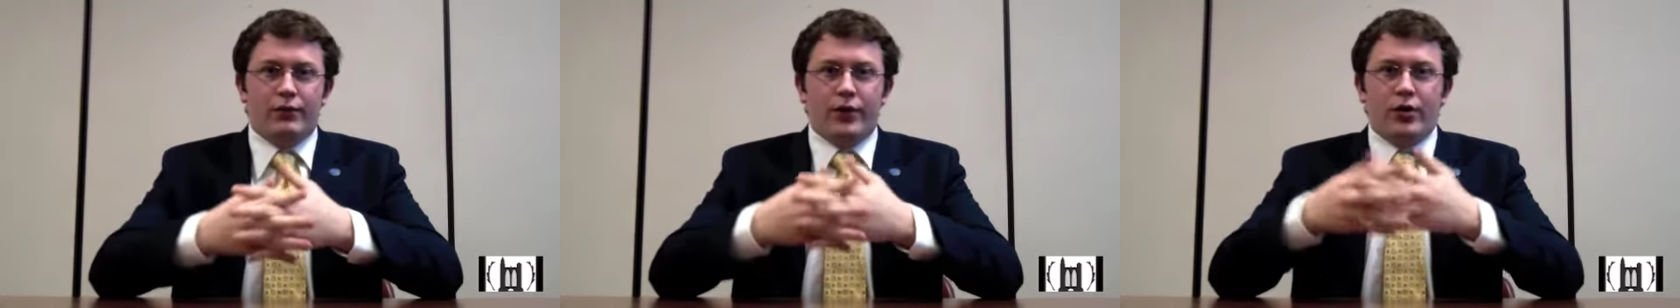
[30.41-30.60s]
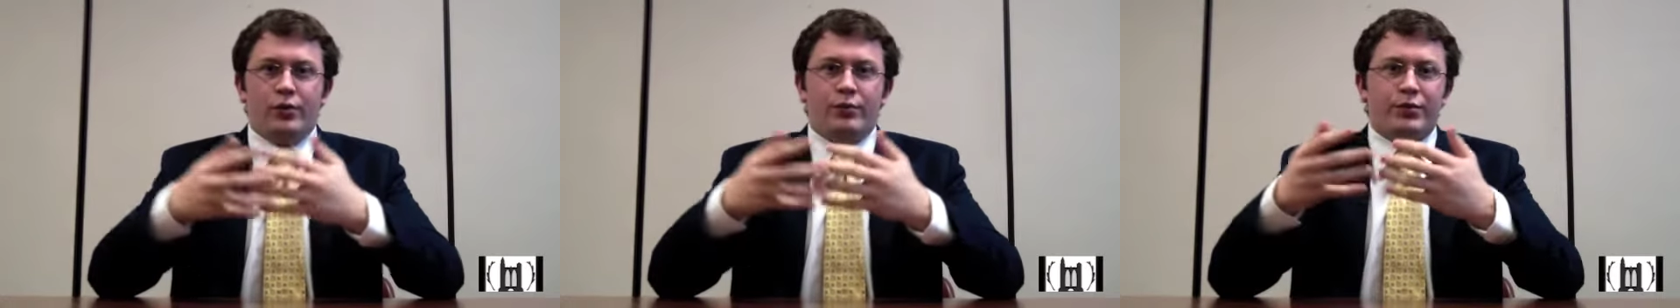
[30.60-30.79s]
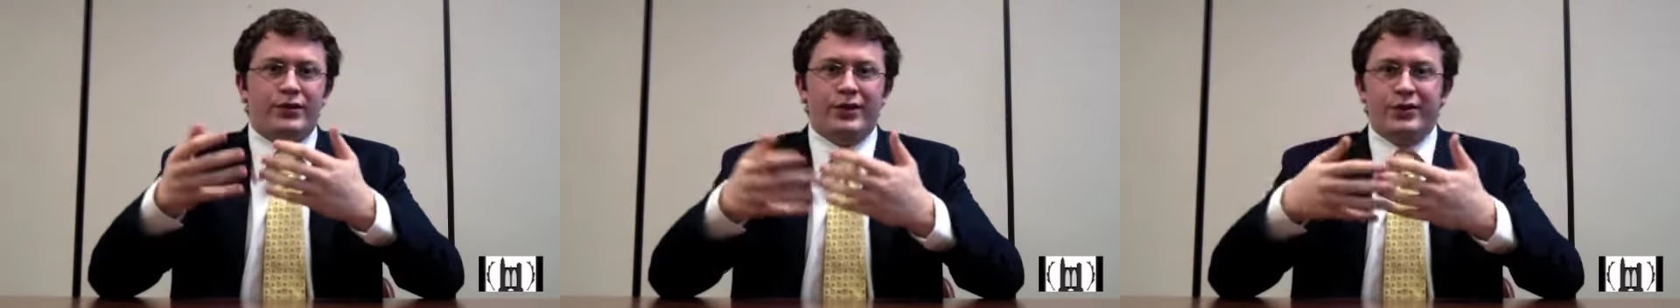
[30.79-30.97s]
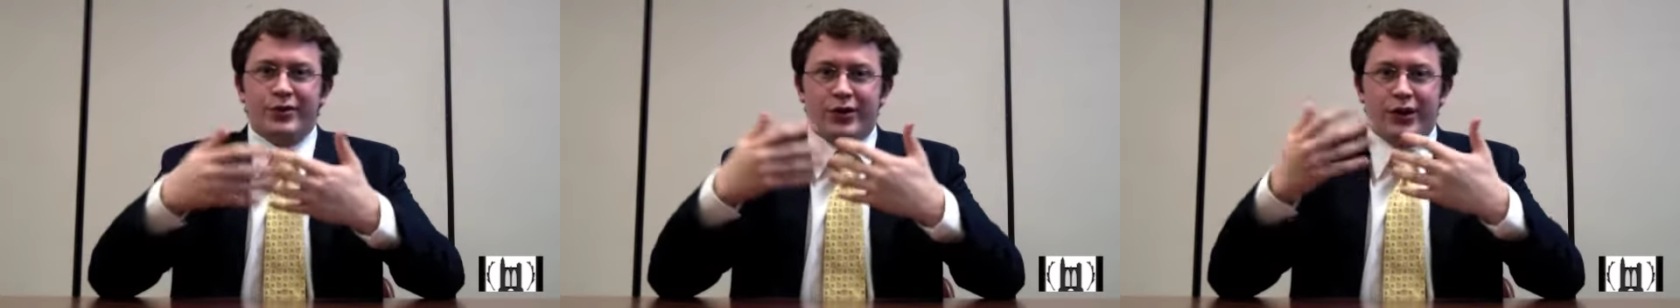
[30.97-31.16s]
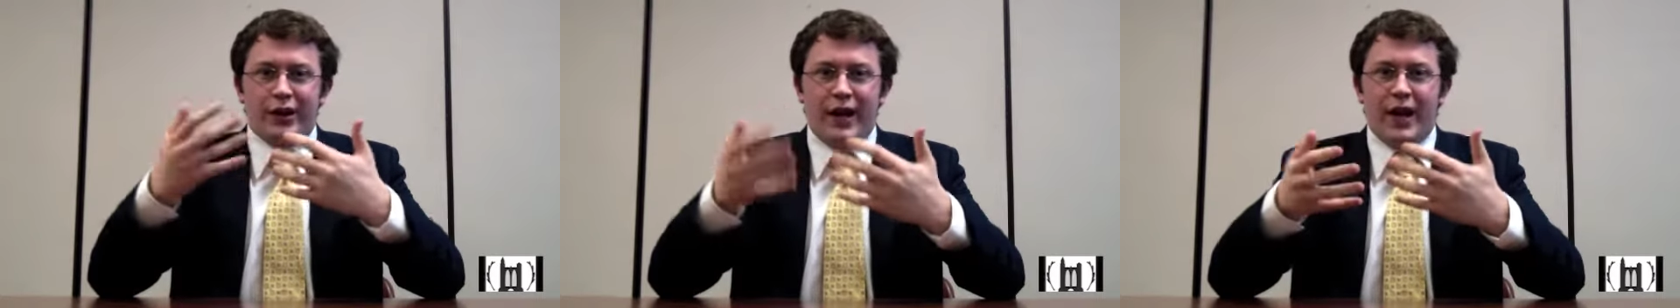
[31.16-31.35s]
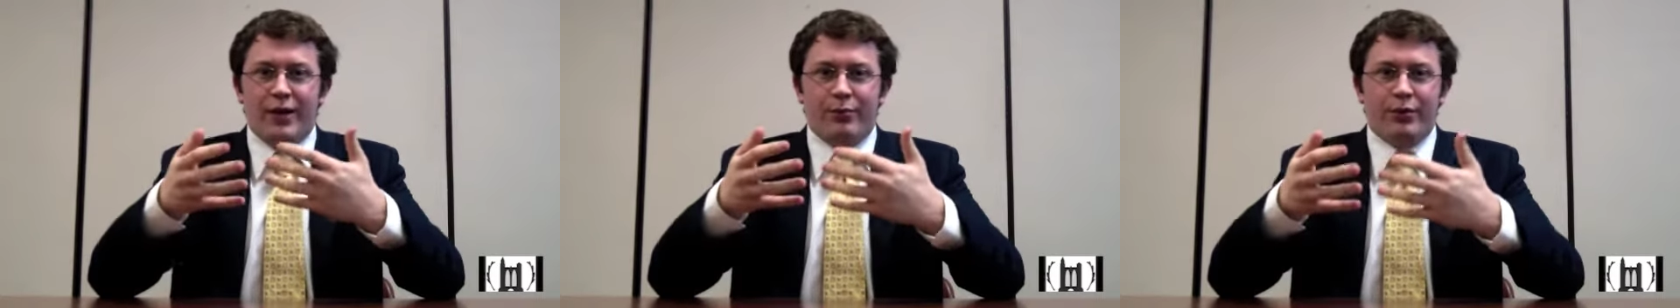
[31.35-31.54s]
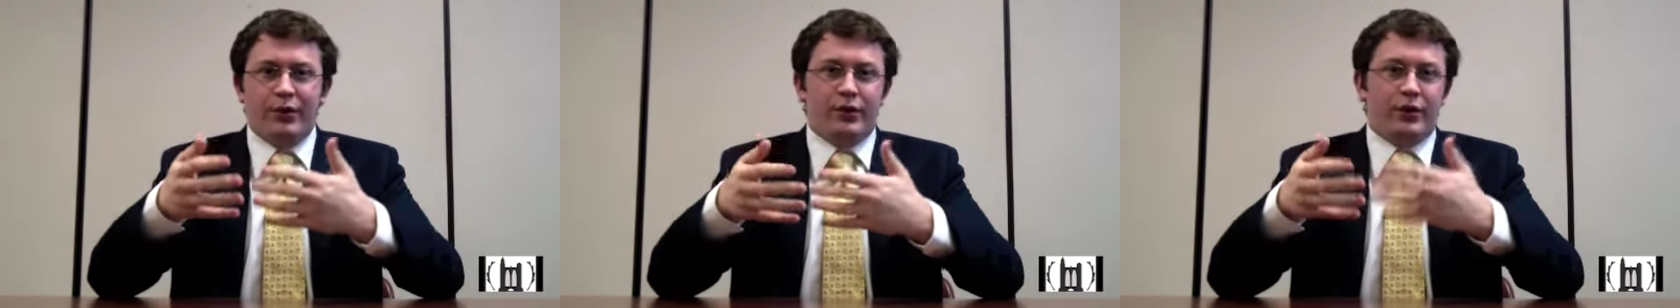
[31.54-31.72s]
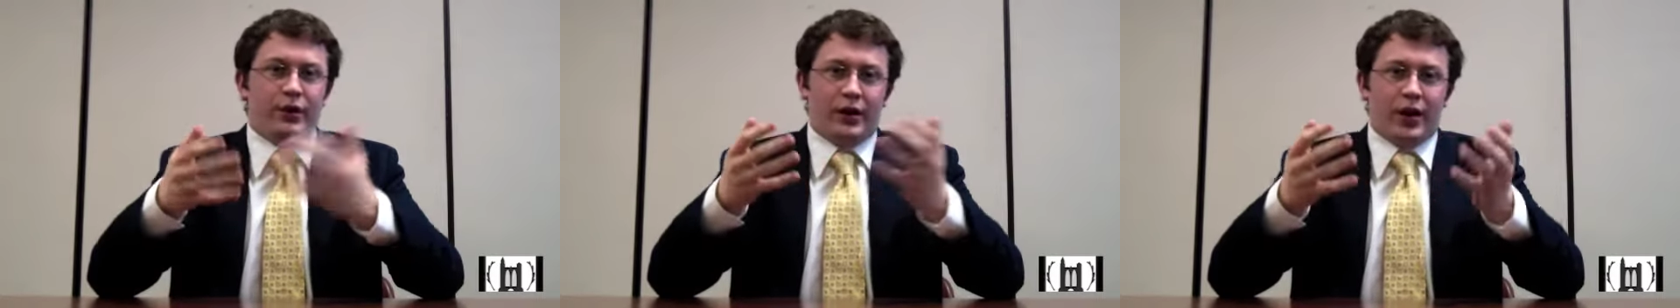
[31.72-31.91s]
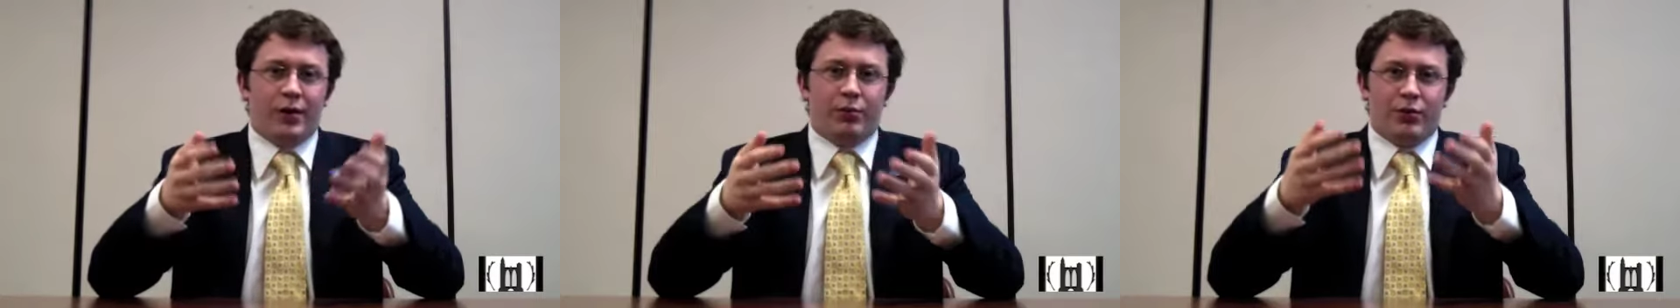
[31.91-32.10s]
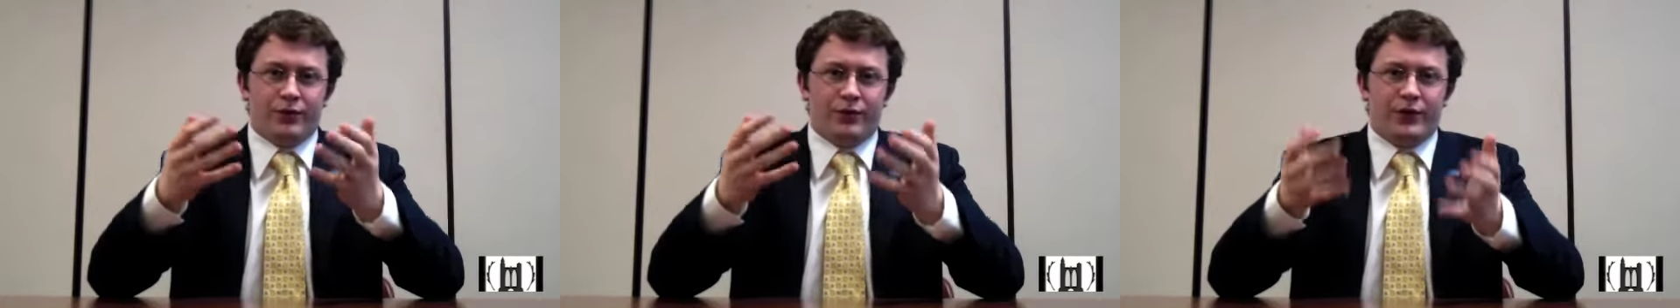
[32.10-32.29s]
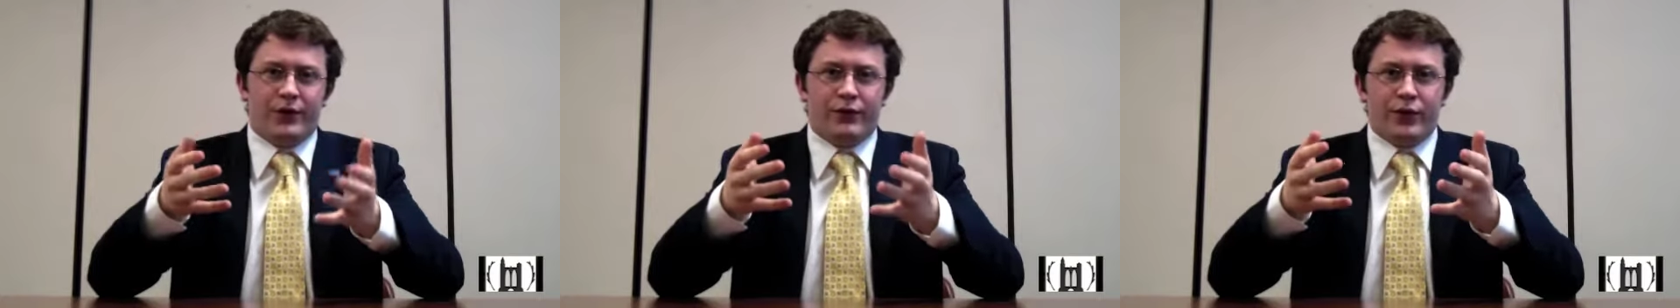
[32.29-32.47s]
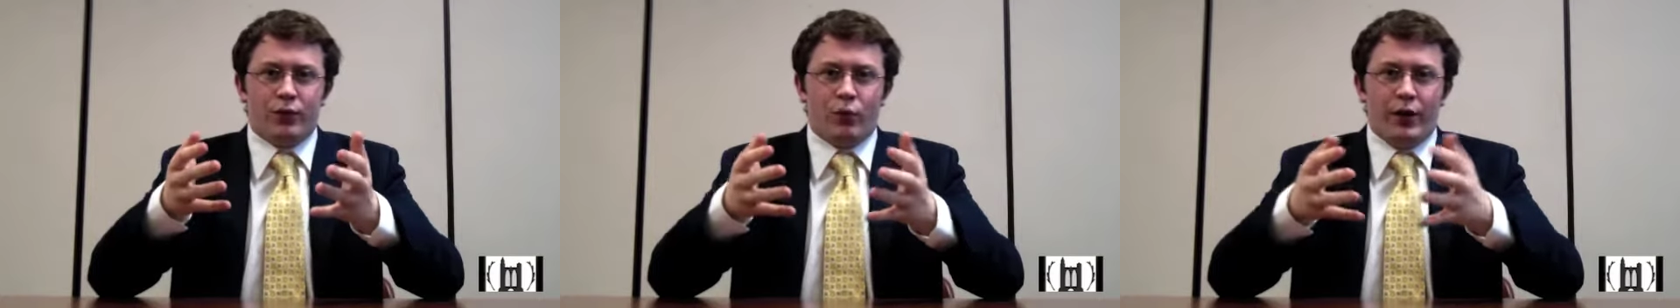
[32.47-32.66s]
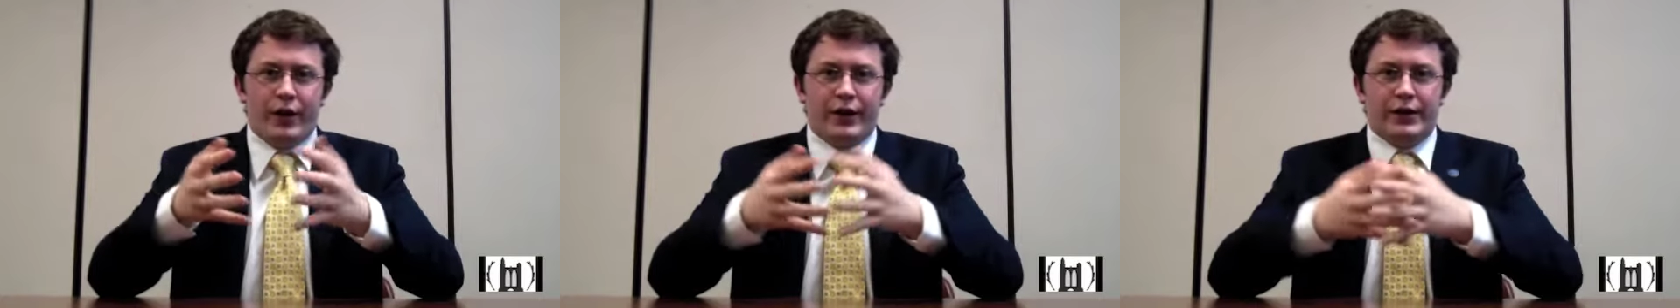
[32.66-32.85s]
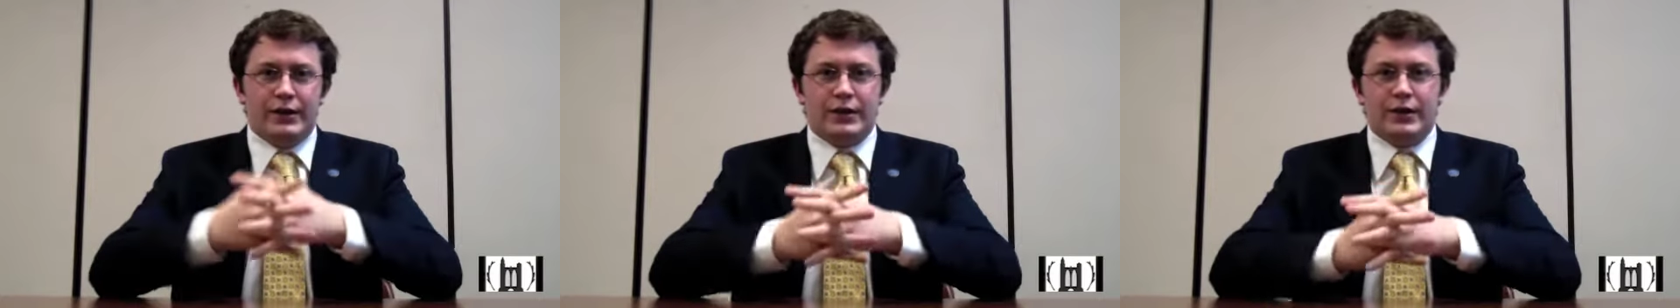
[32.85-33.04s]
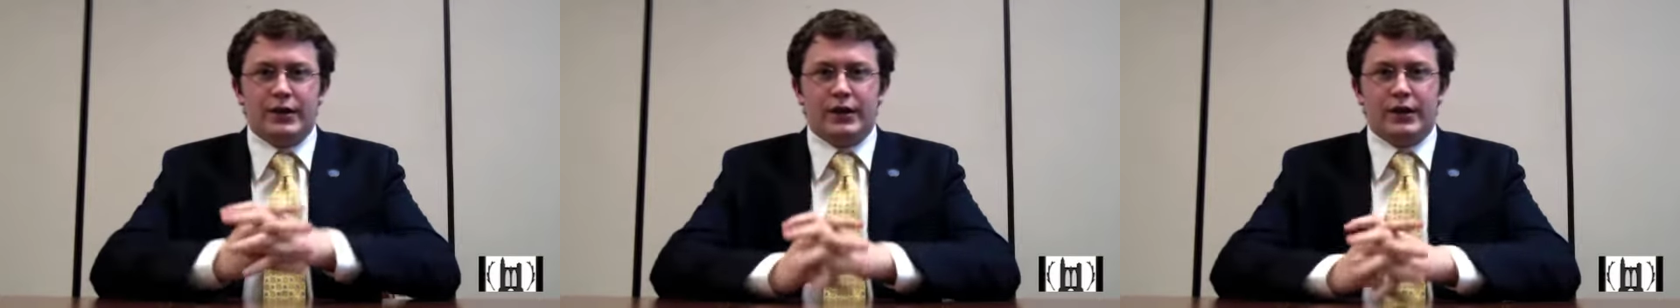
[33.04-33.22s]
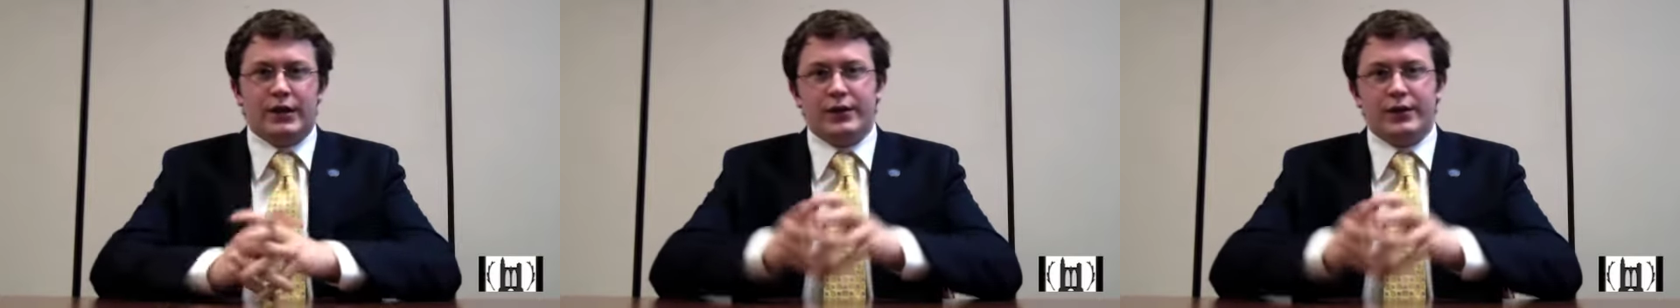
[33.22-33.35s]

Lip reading: Voting procedure can happen in a couple of different ways.